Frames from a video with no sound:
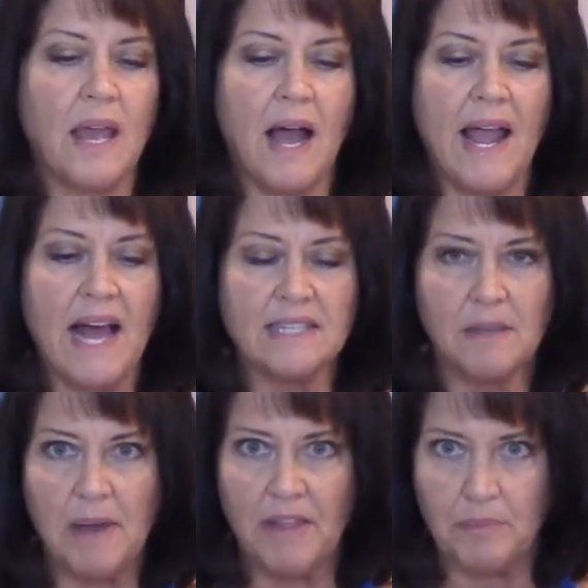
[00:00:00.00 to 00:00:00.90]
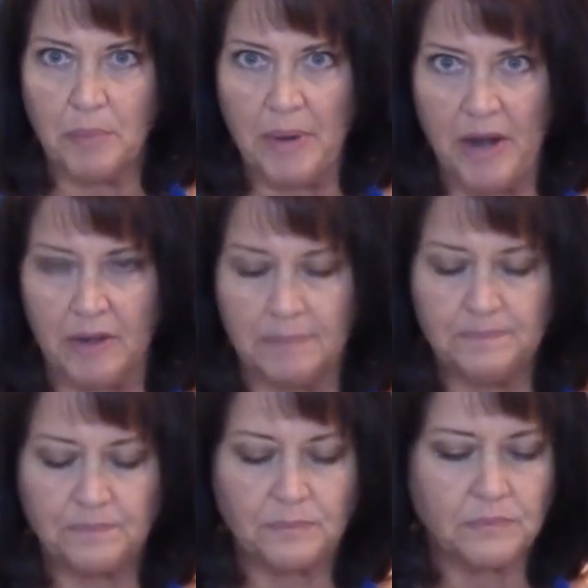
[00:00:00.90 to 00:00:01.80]
I asked him how they prepared them,
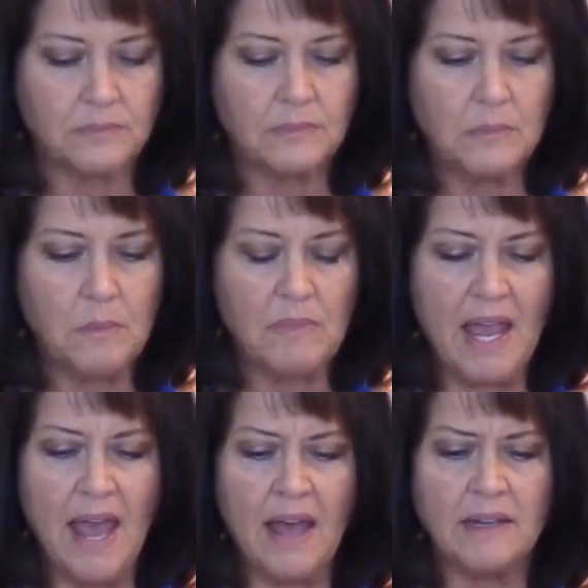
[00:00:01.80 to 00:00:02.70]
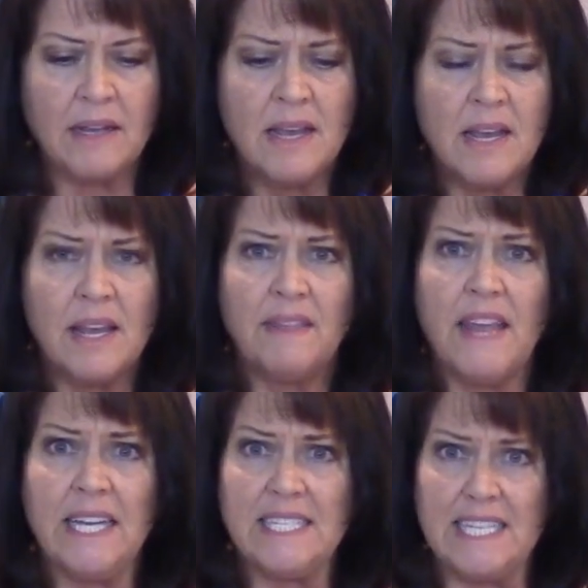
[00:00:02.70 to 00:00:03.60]
and
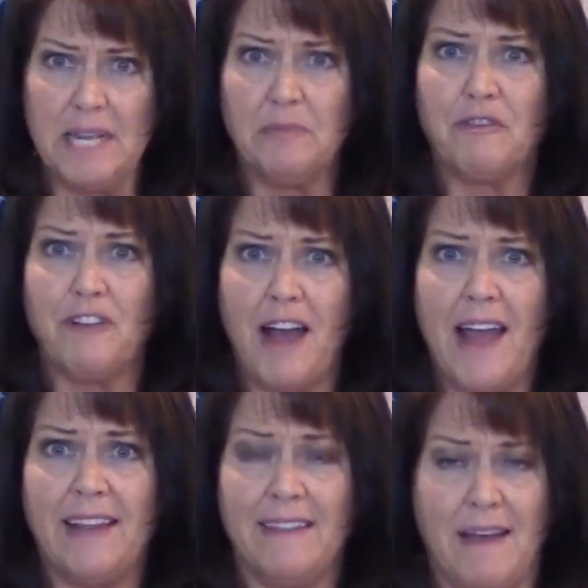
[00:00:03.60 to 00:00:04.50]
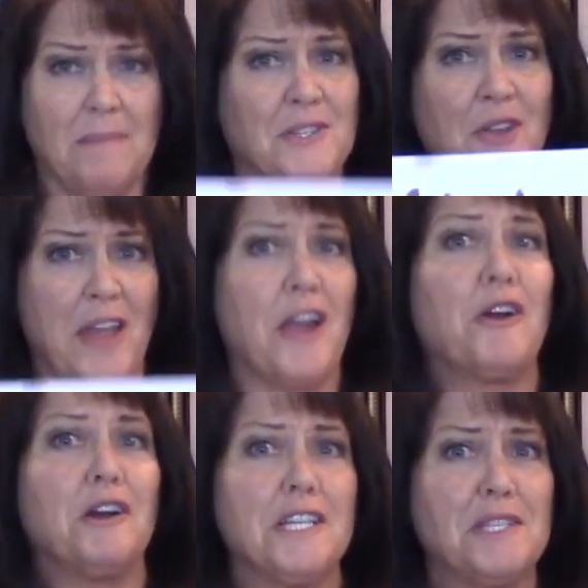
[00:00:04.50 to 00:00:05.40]
they deep fried them, so they
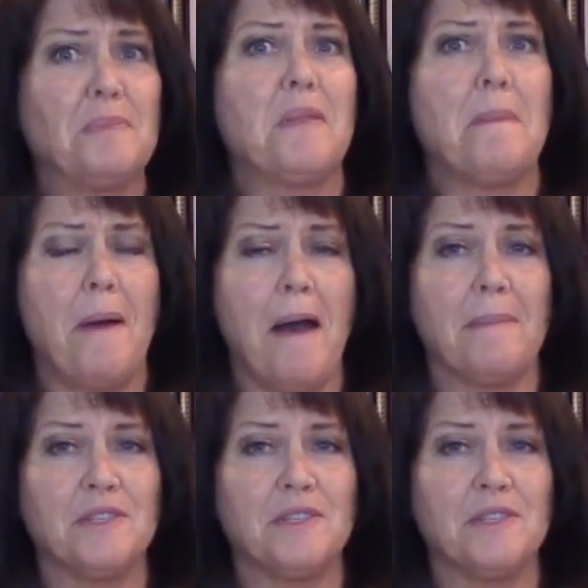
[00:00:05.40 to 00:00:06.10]
crisped them up.